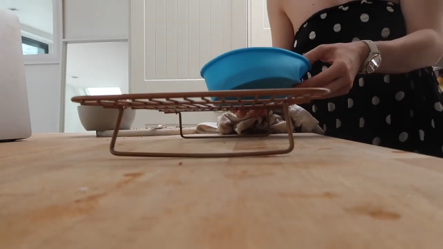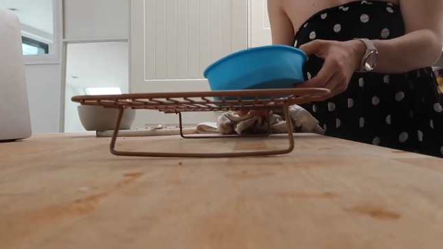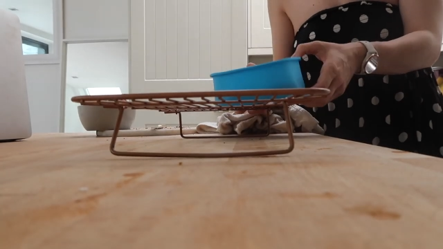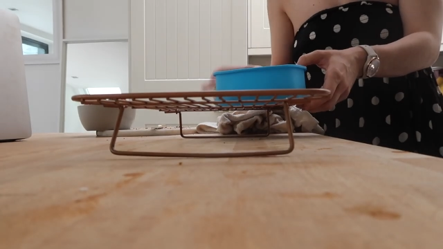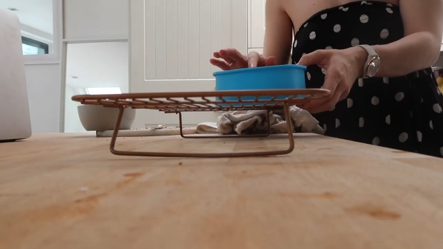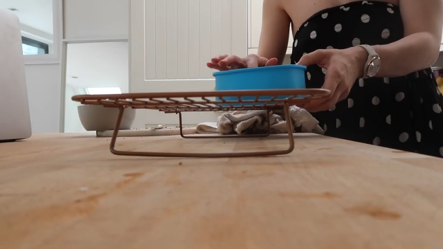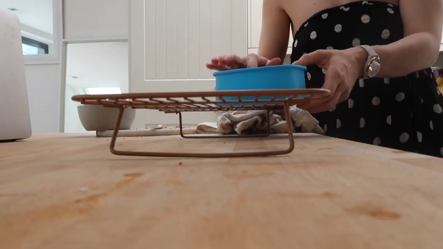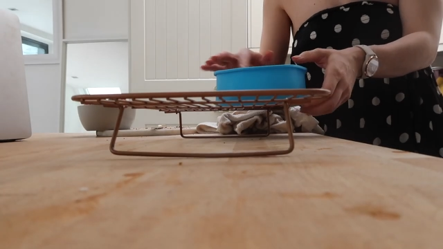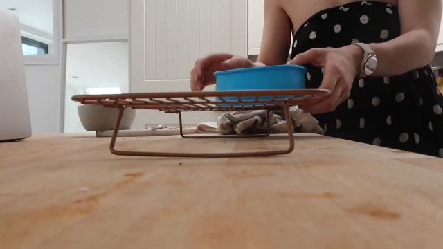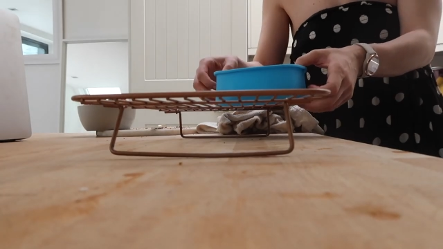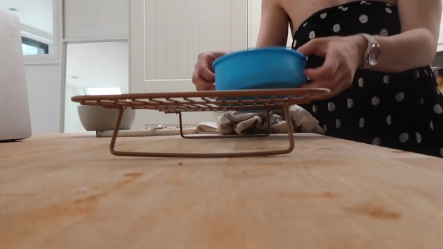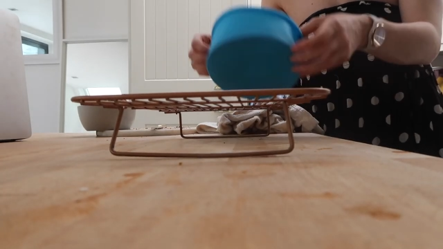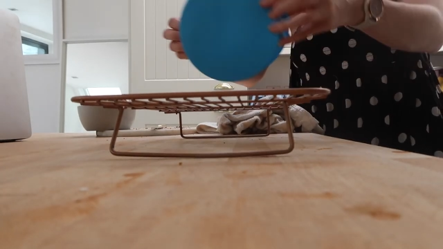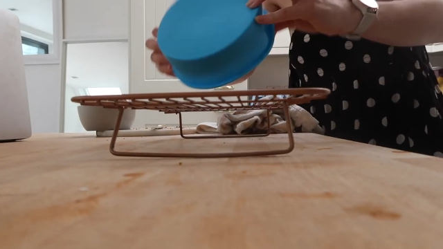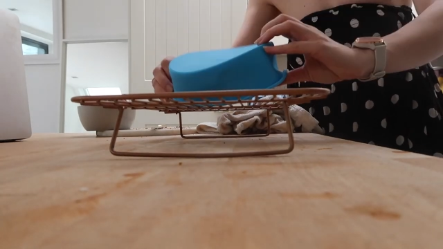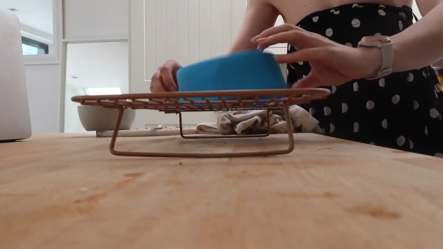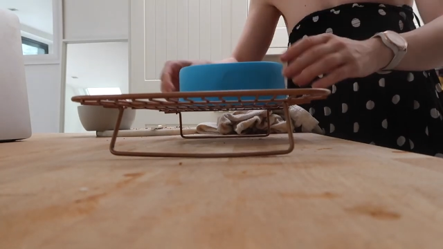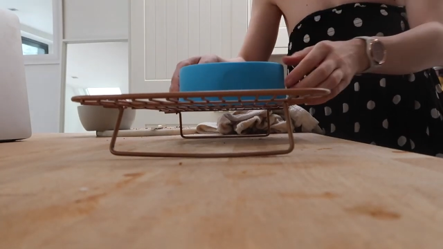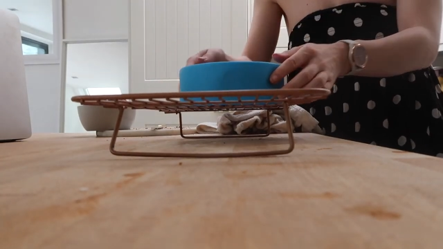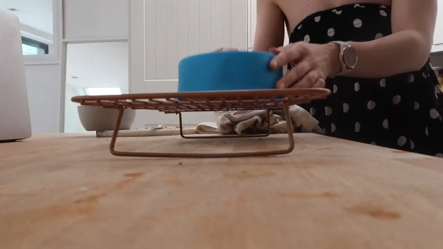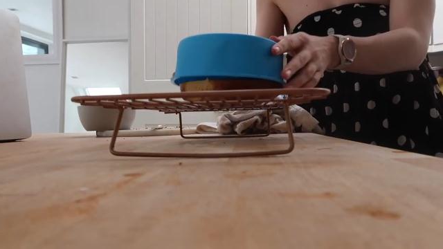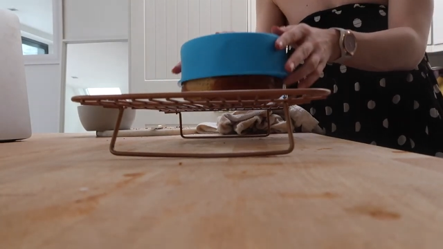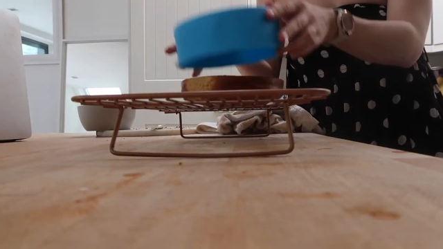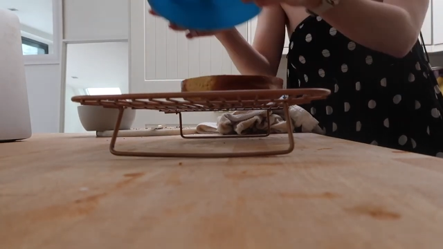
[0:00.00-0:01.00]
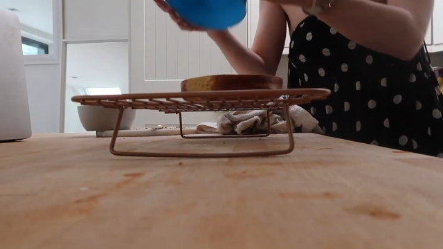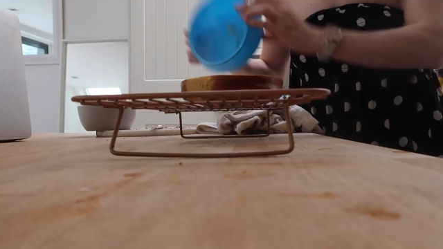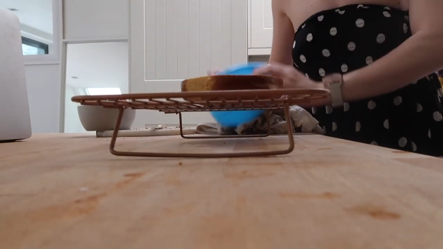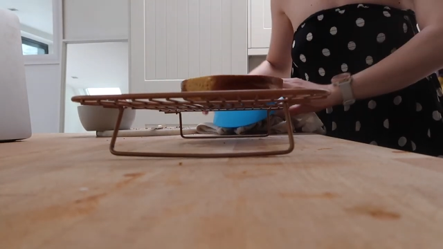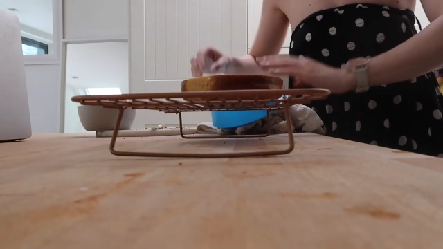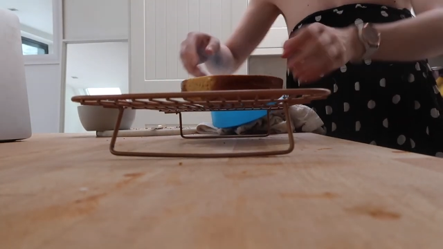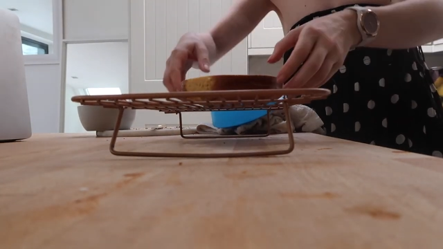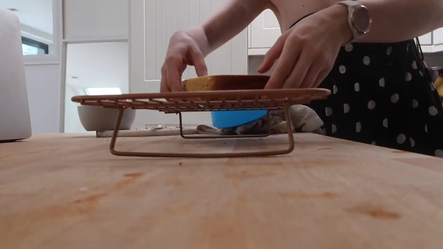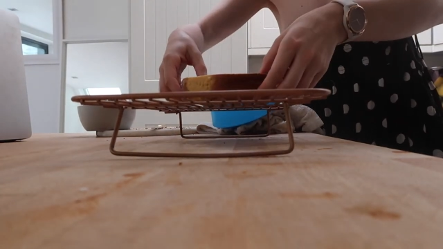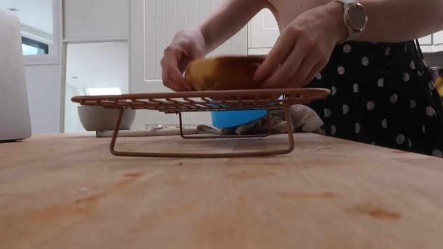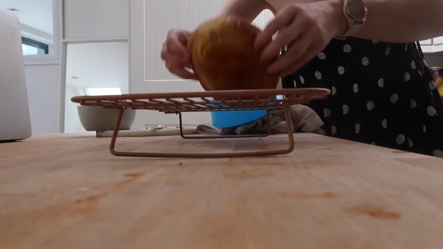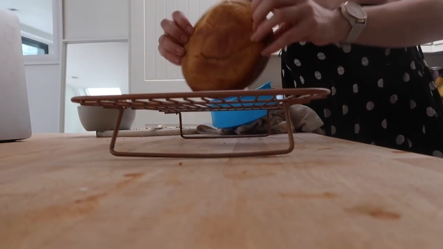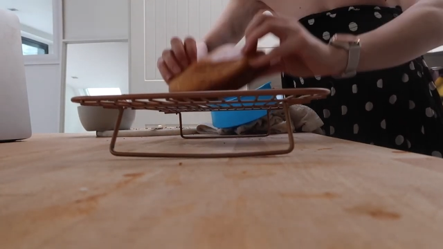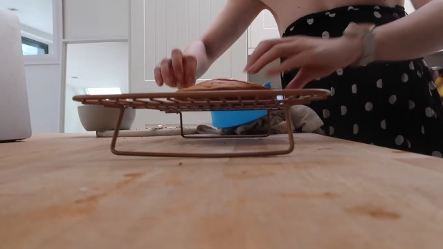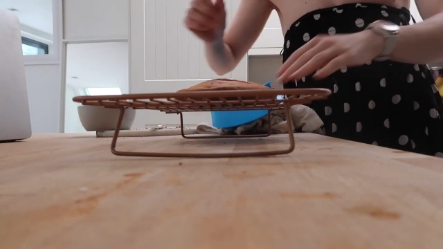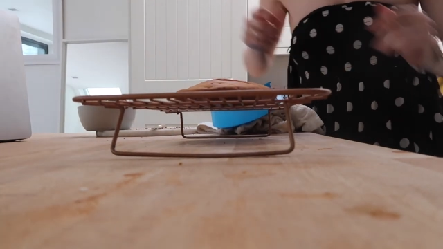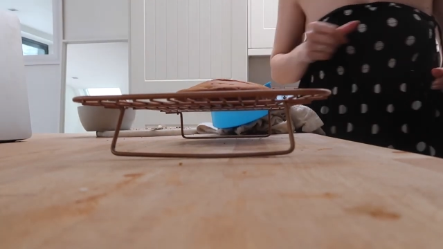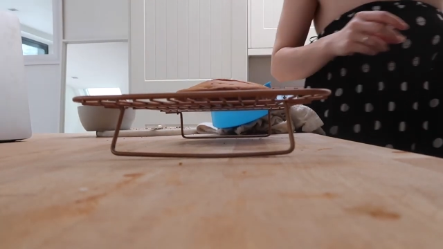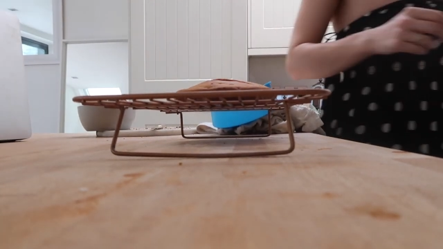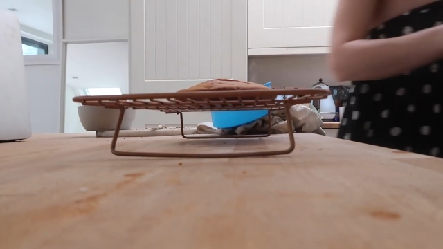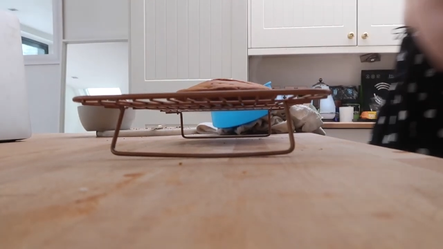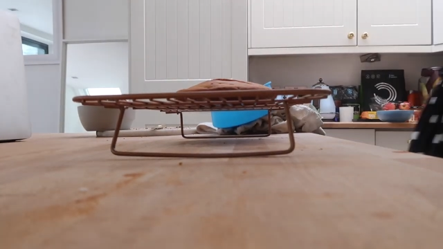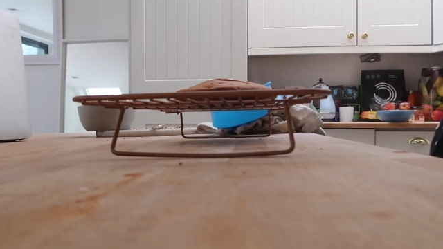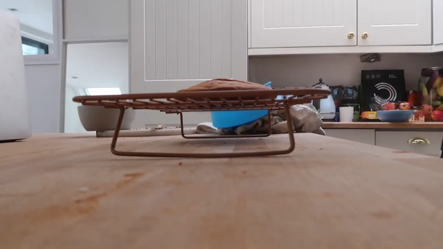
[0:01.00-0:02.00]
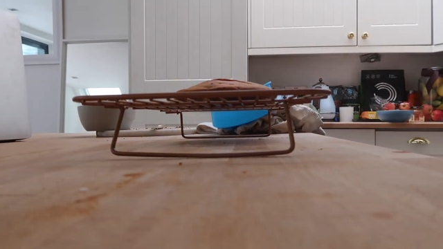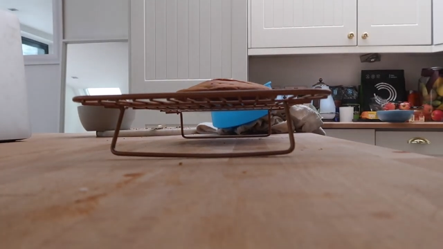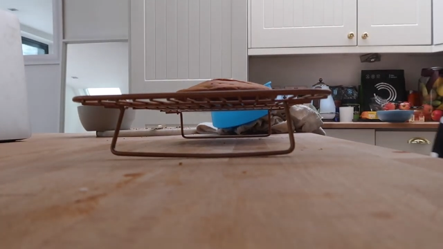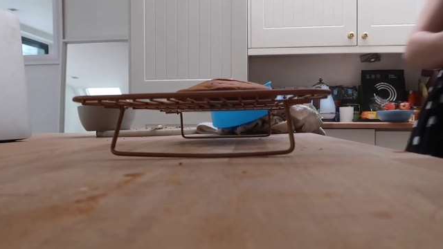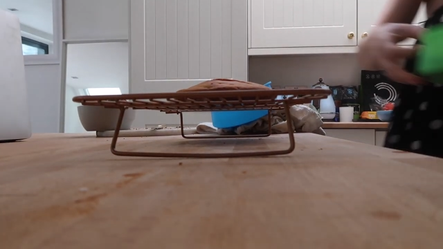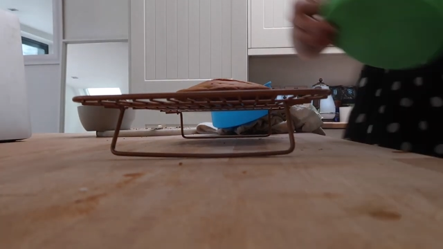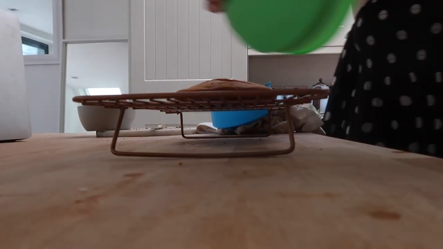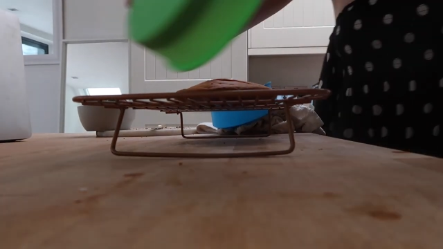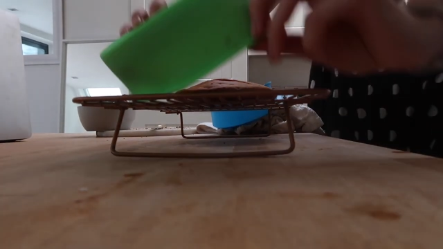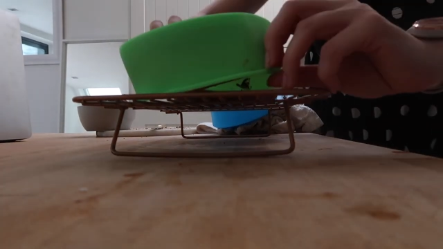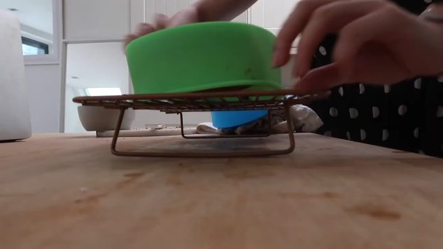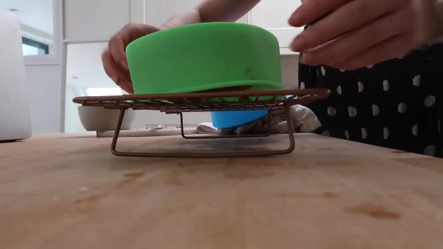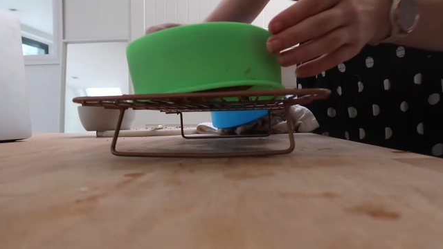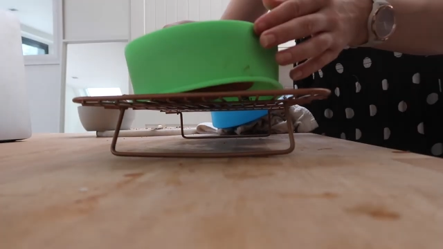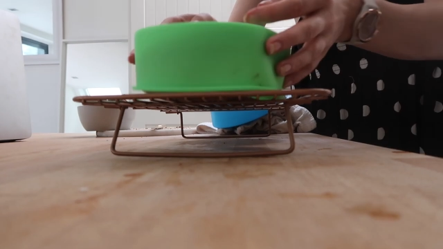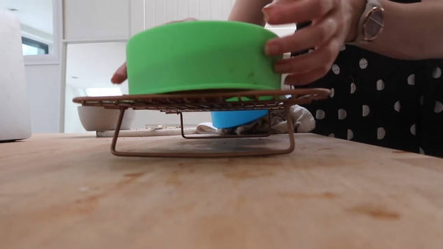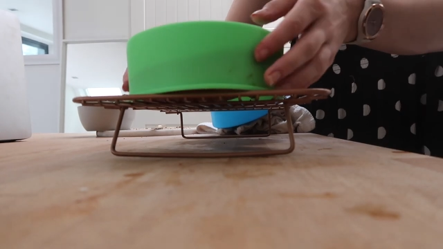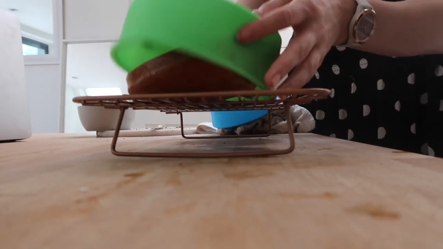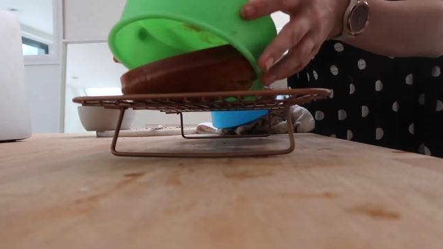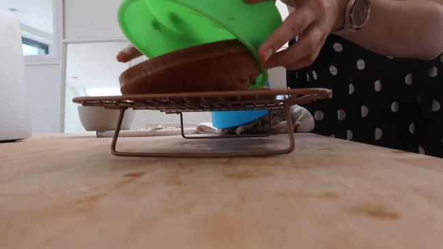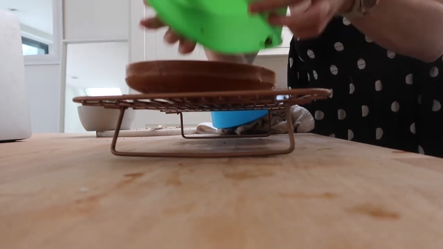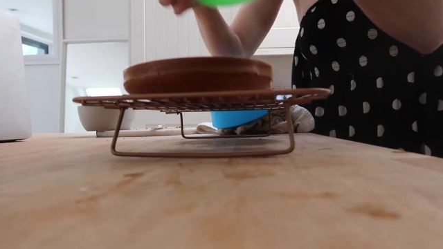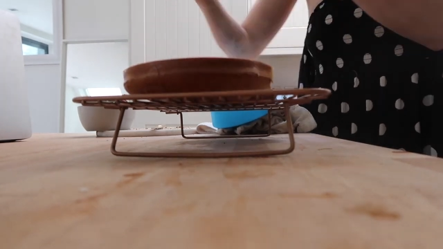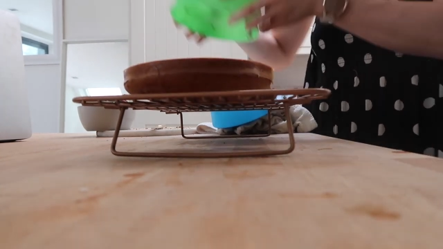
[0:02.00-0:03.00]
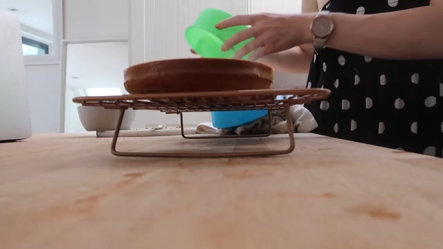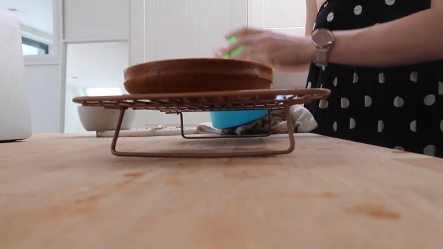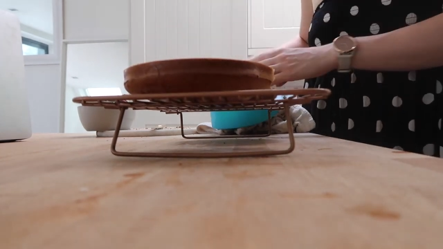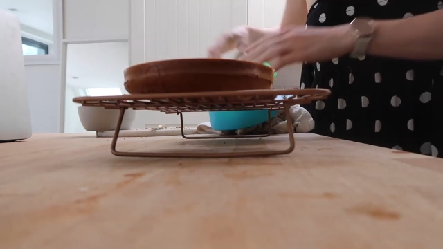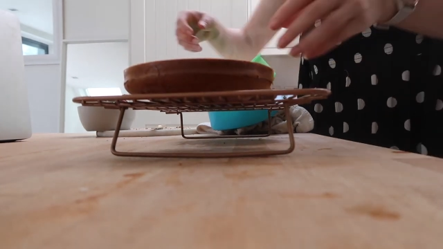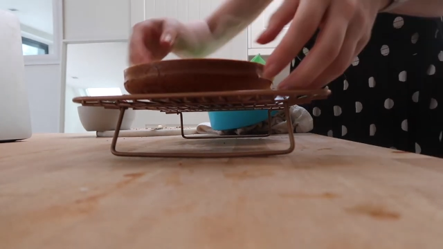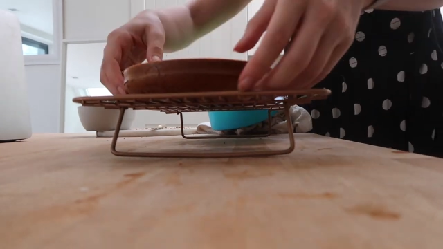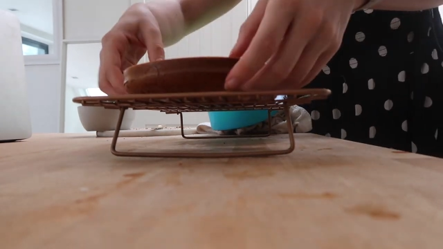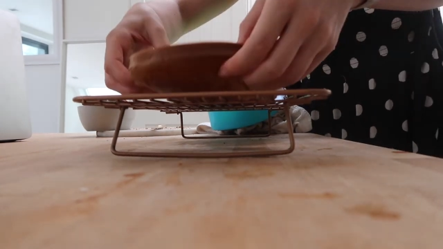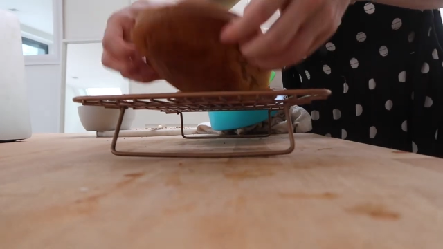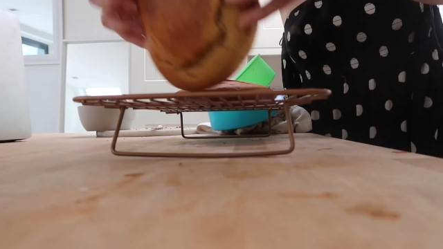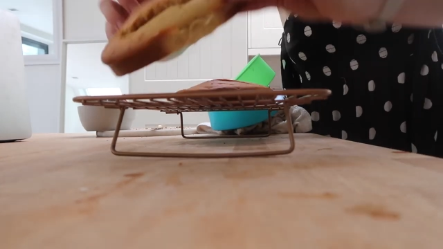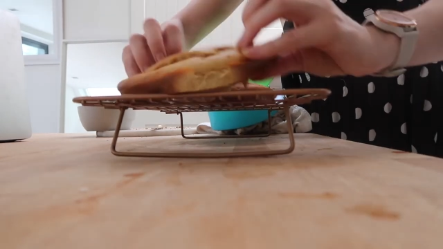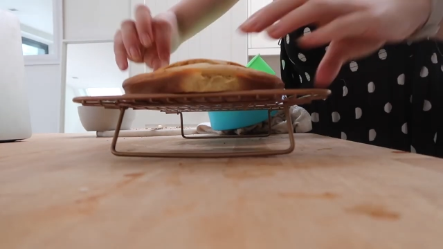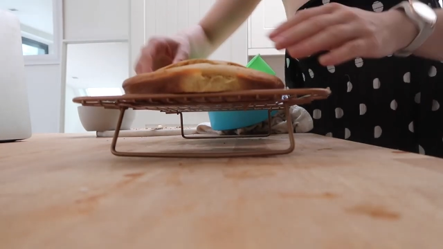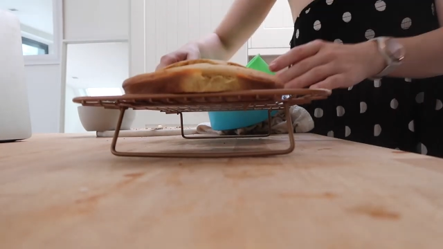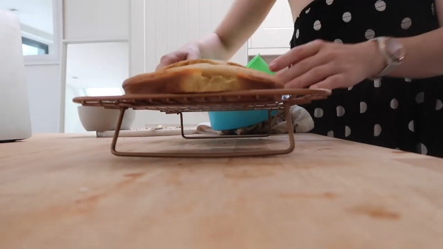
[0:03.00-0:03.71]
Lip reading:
Nobody's mouth can be seen.